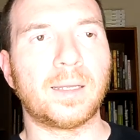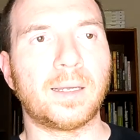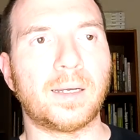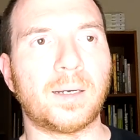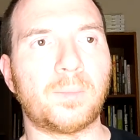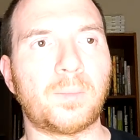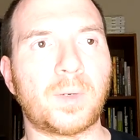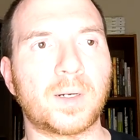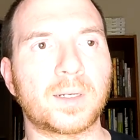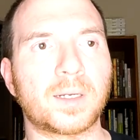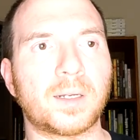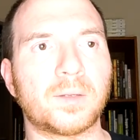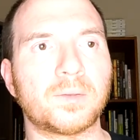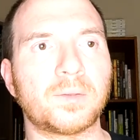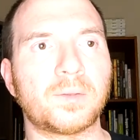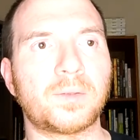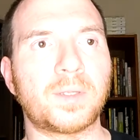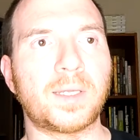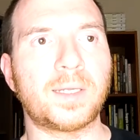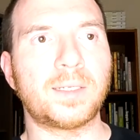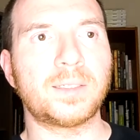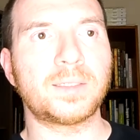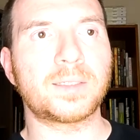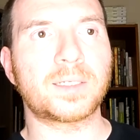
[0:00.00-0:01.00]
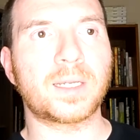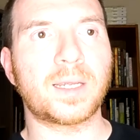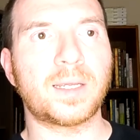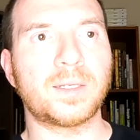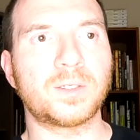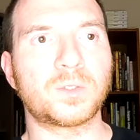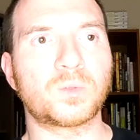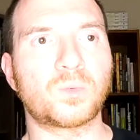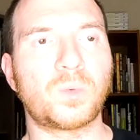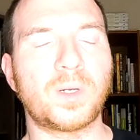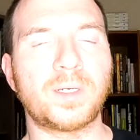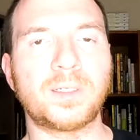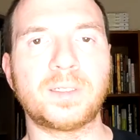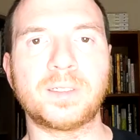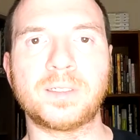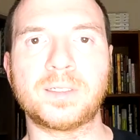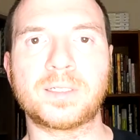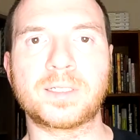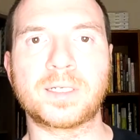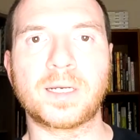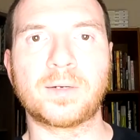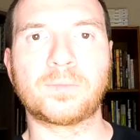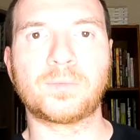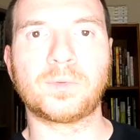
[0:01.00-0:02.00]
among other things, has written
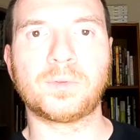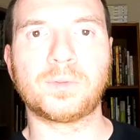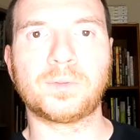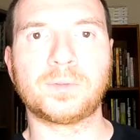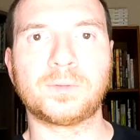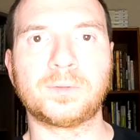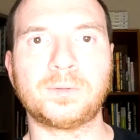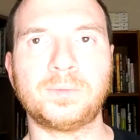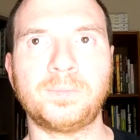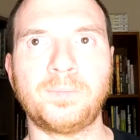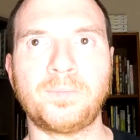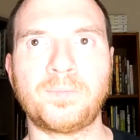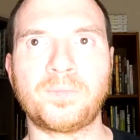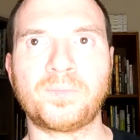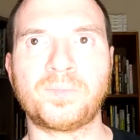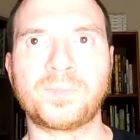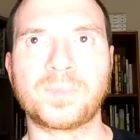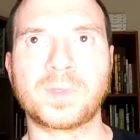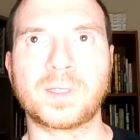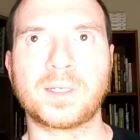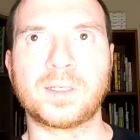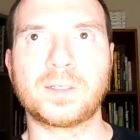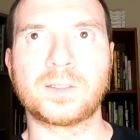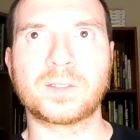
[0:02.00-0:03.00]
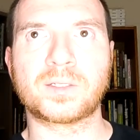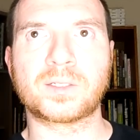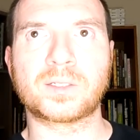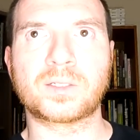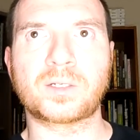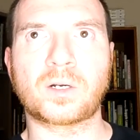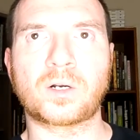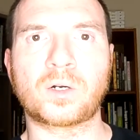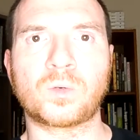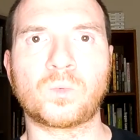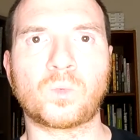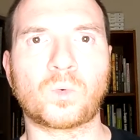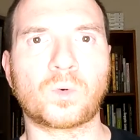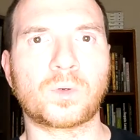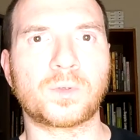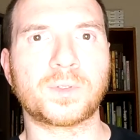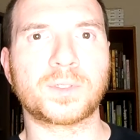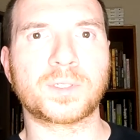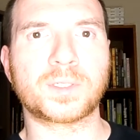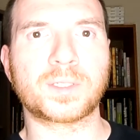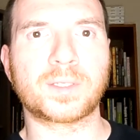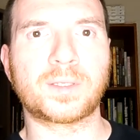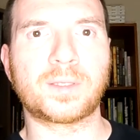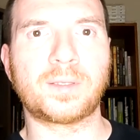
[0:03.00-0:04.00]
several Star
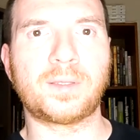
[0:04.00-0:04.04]
Wars